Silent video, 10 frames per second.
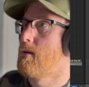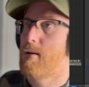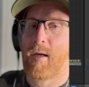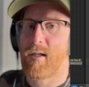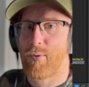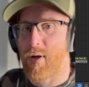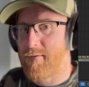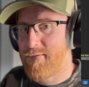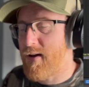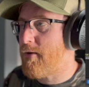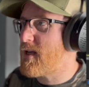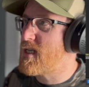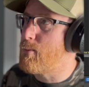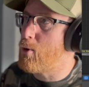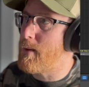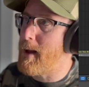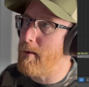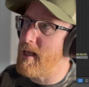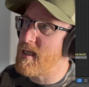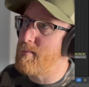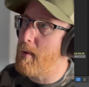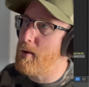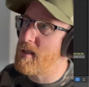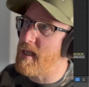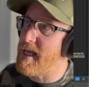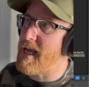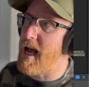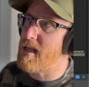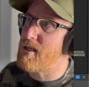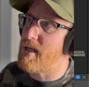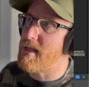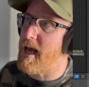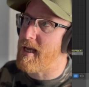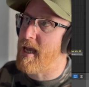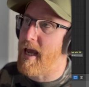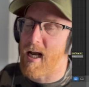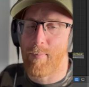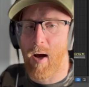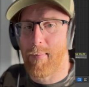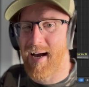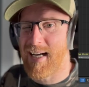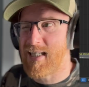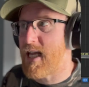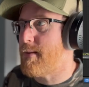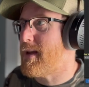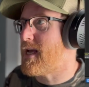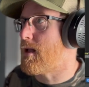It's doing a very small amount, and it's mostly catching that kick by about 1.5 dB.